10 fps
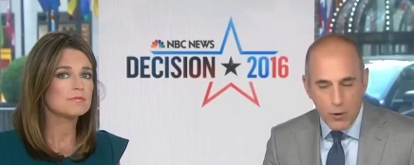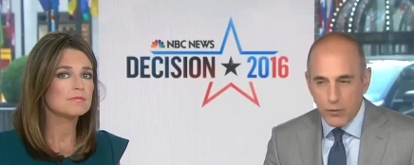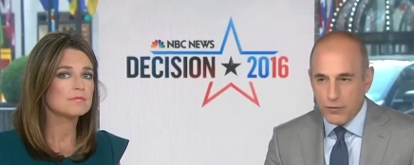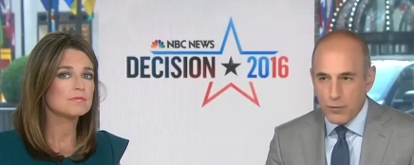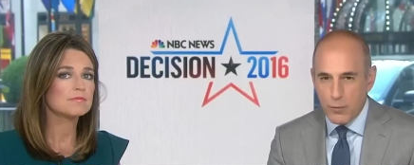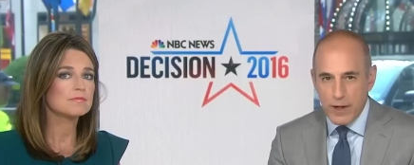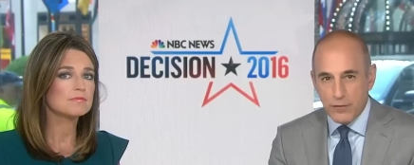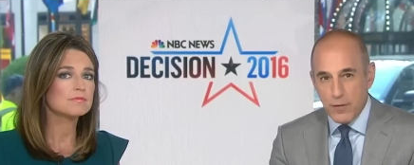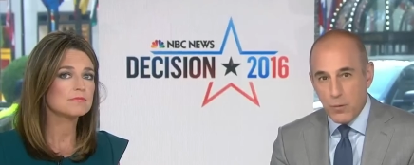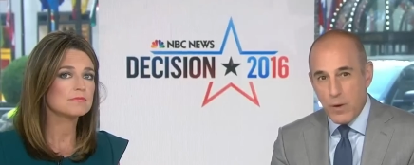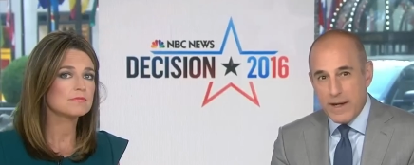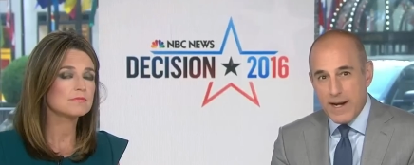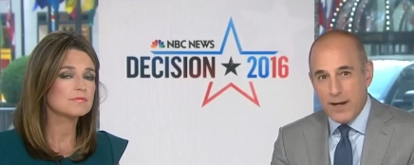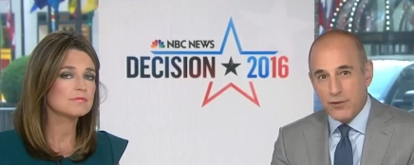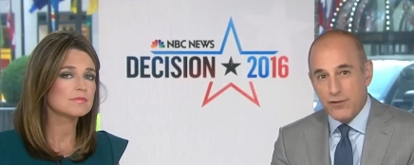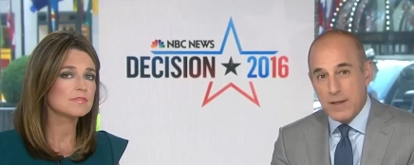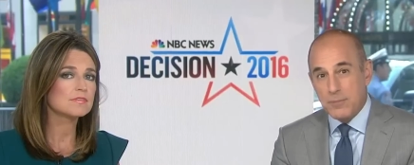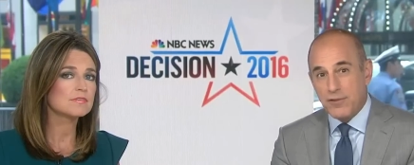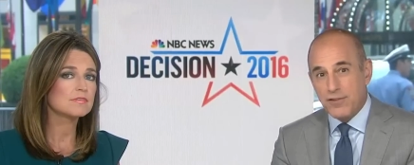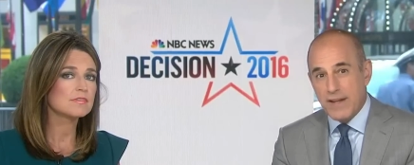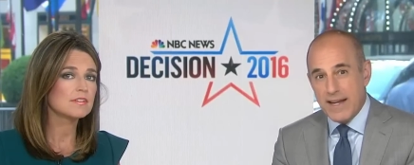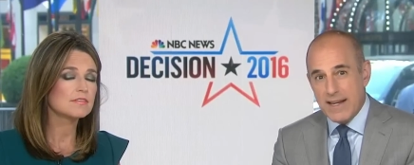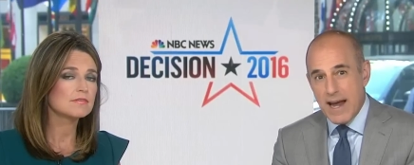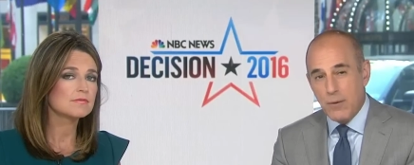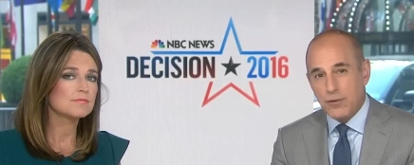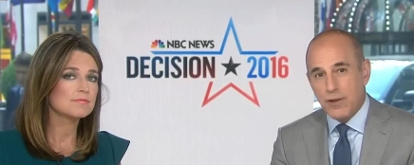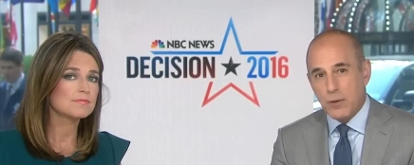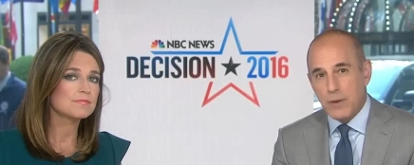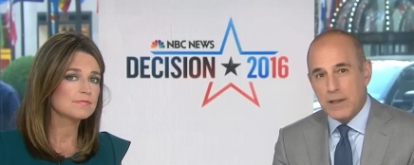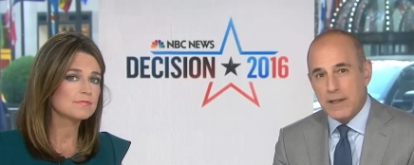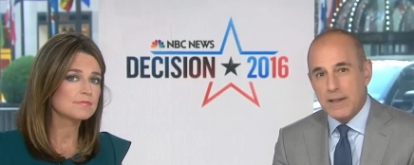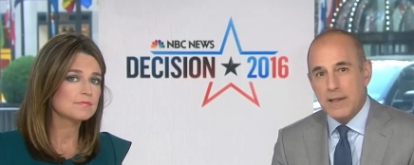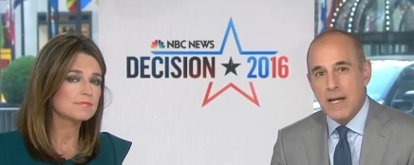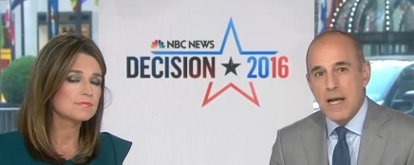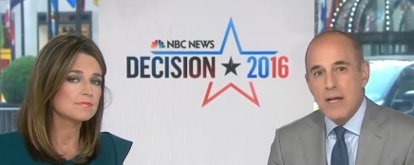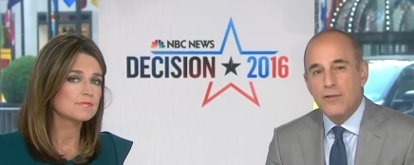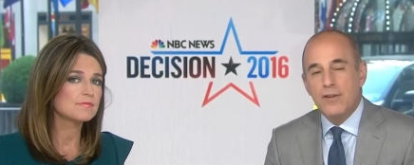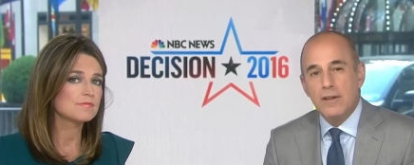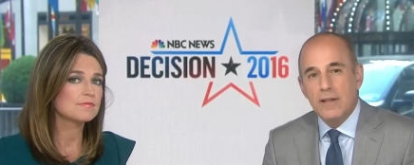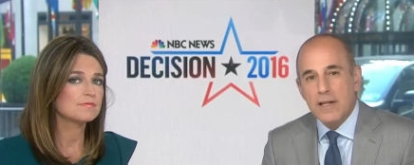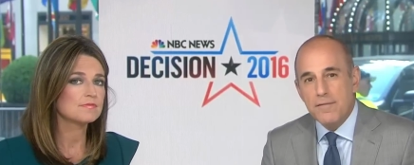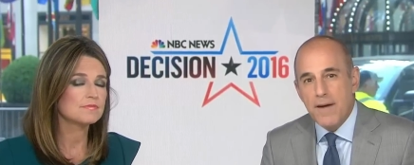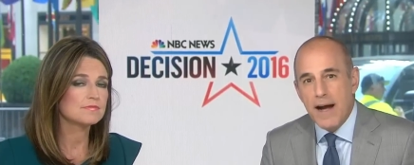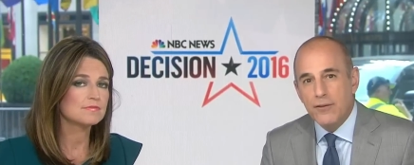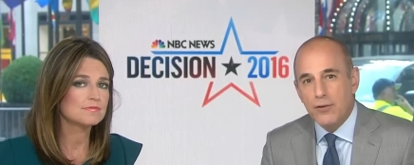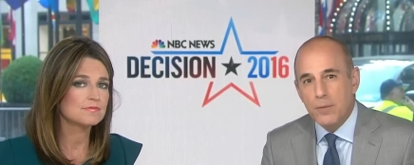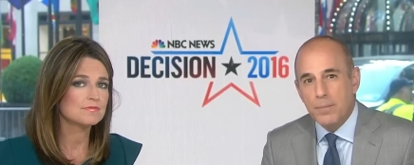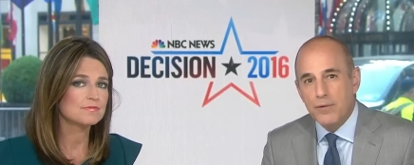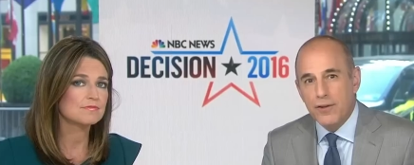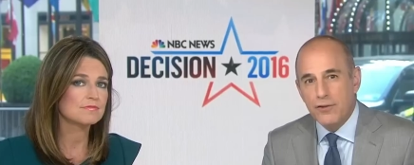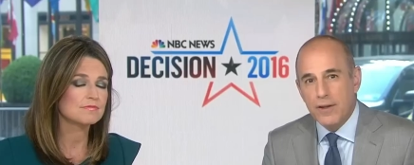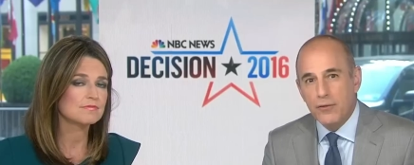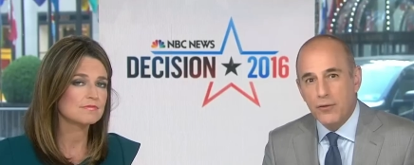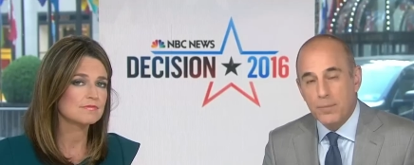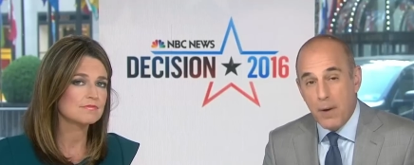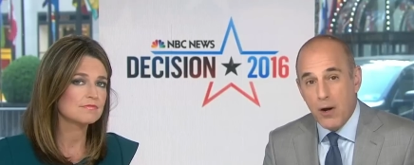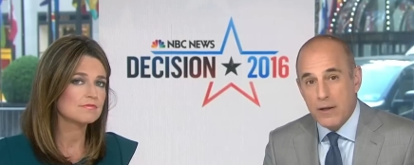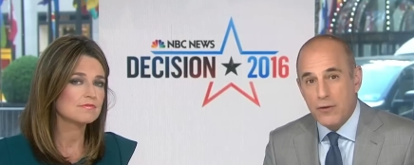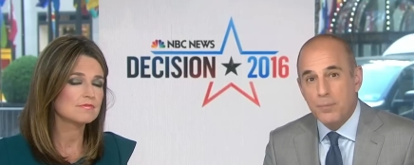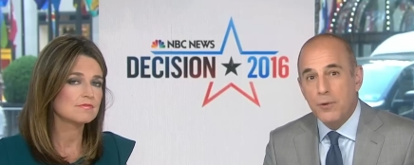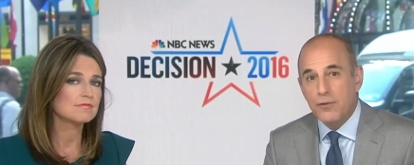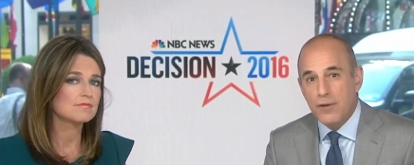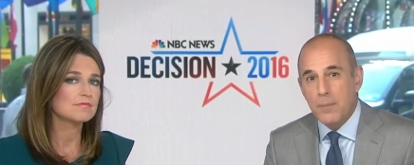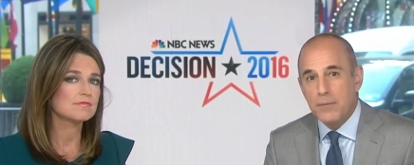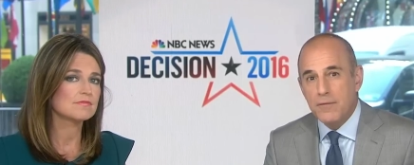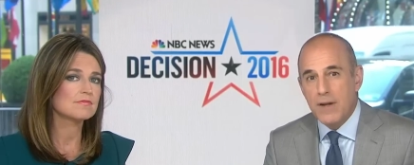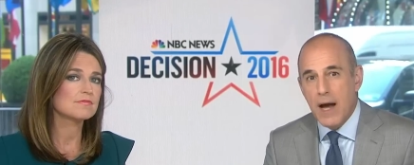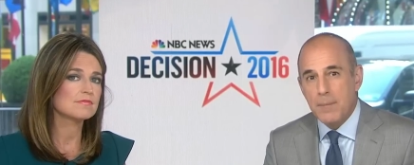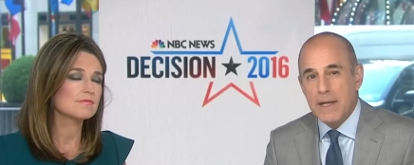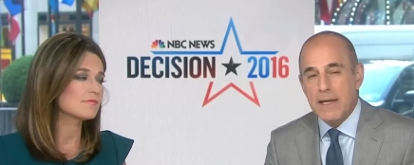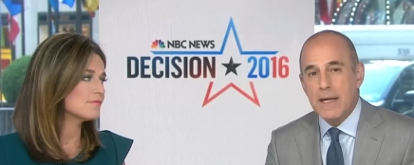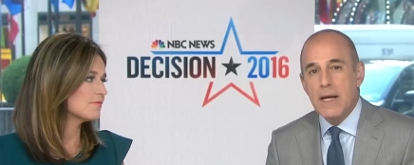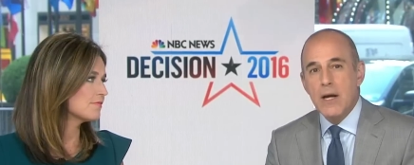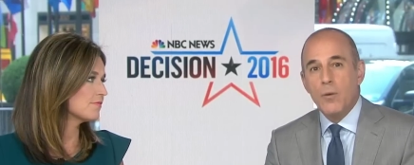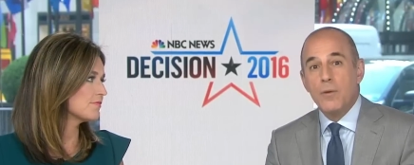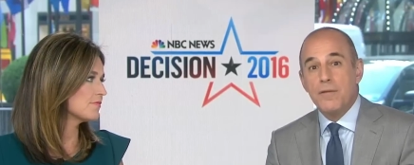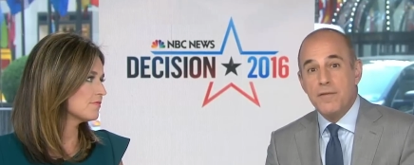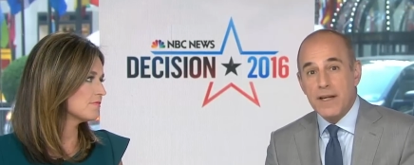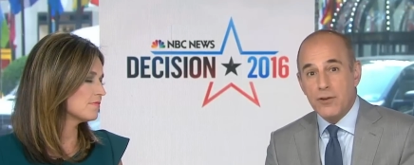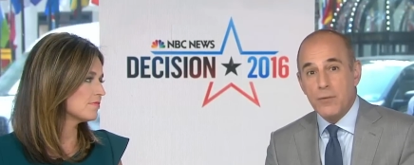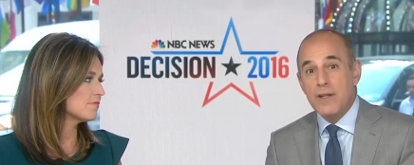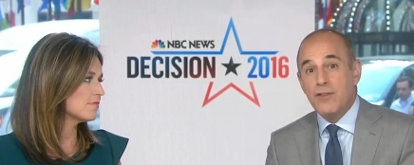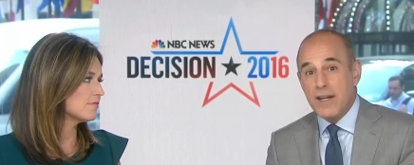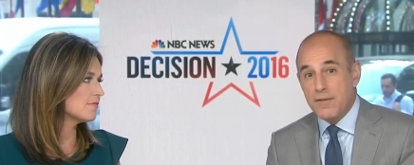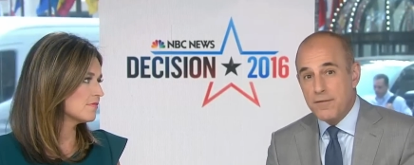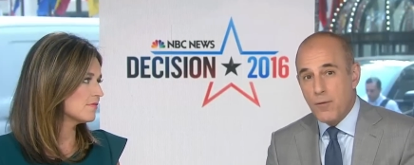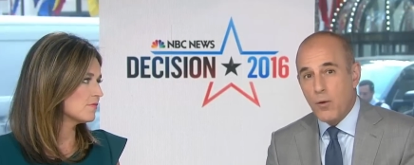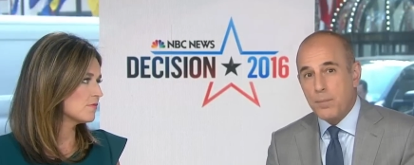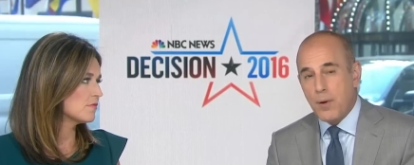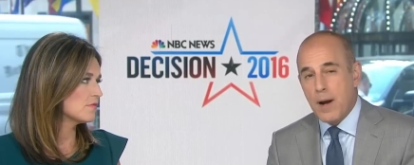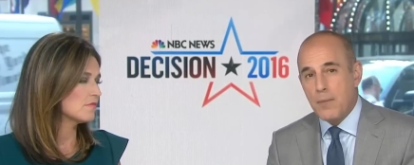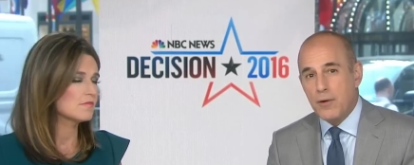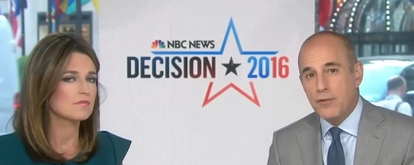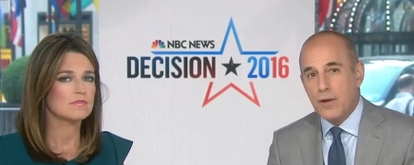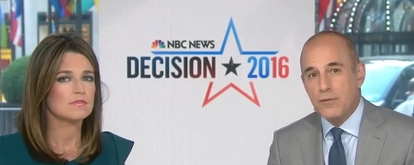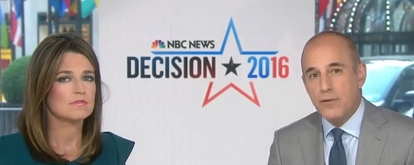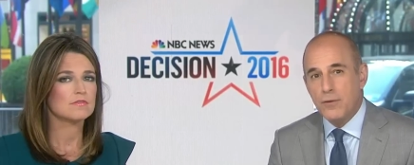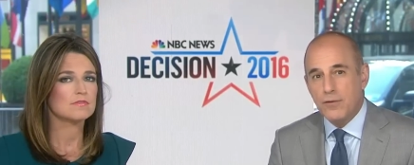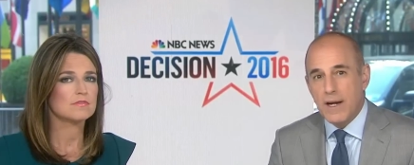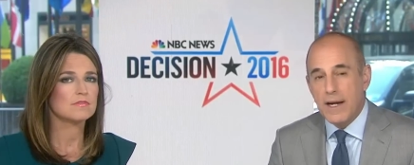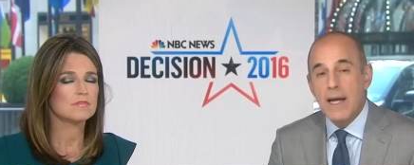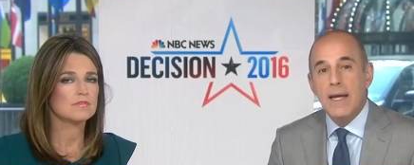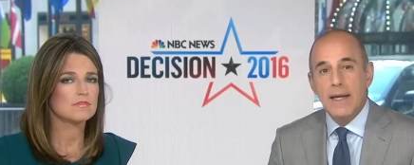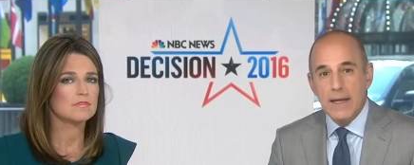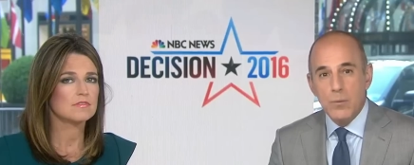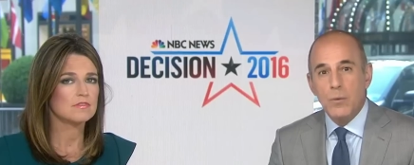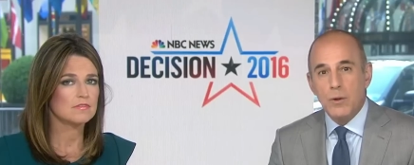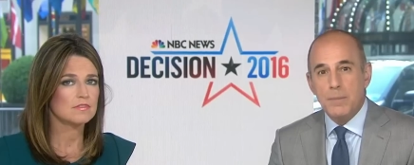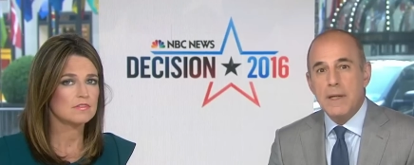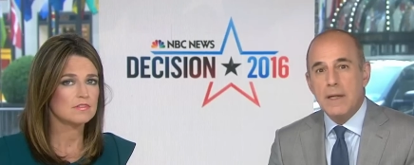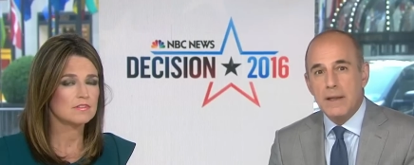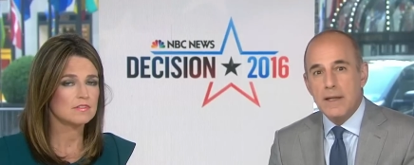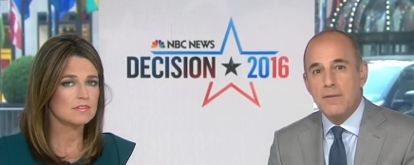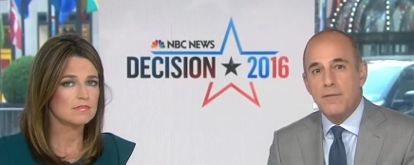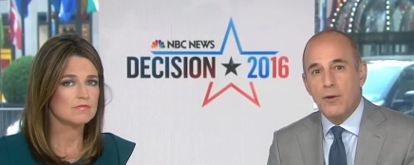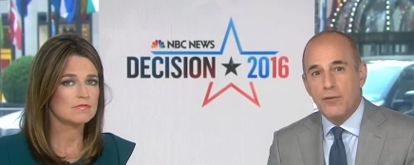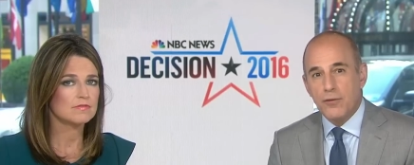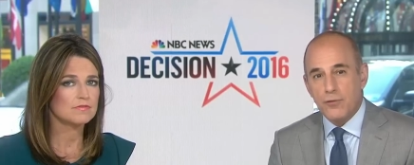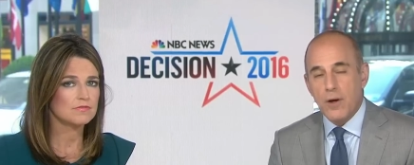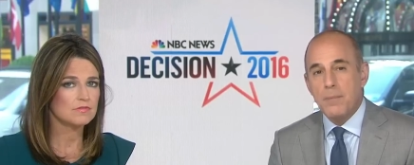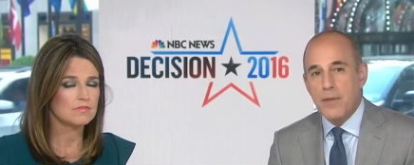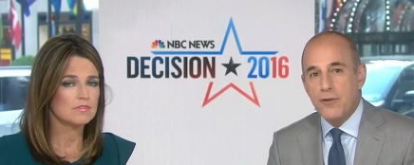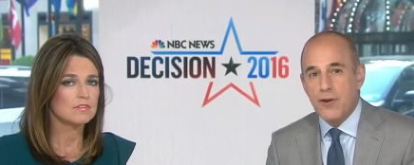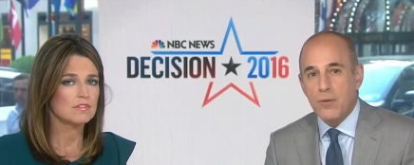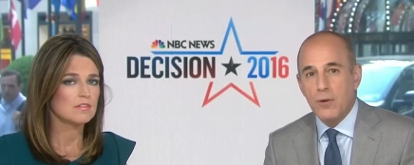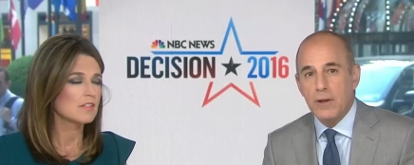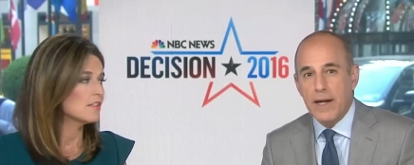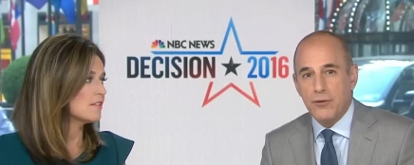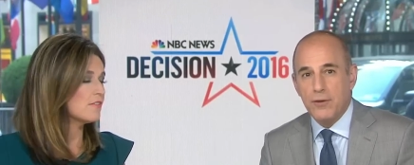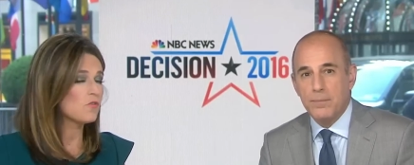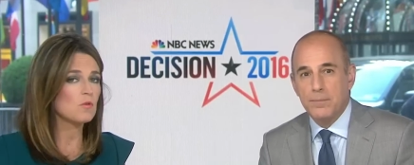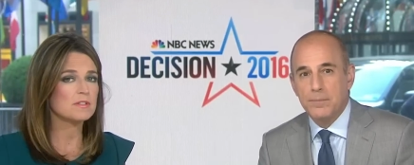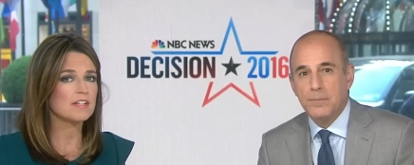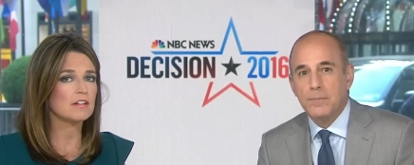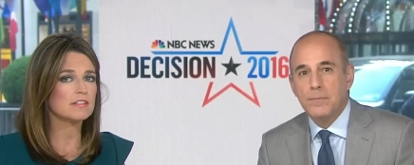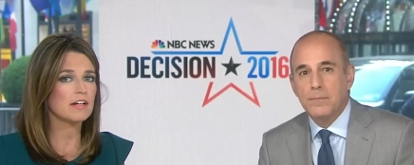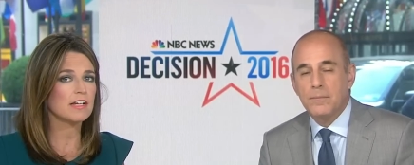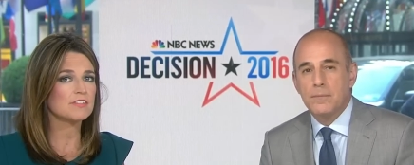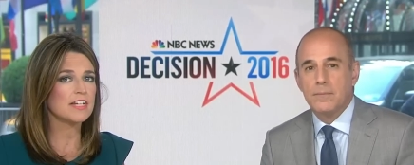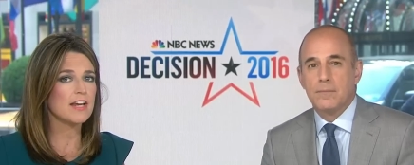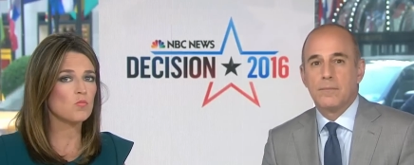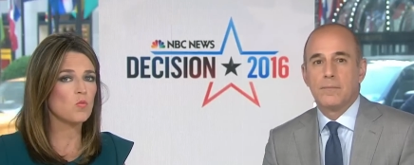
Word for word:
Speaker 1: Of course, the race for the White House seems set now as Hillary Clinton solidifies her position as her party's presumptive nominee with victories in 4 primaries on Tuesday. It will be Clinton versus Trump in the general election.
Speaker 2: The former Secretary of State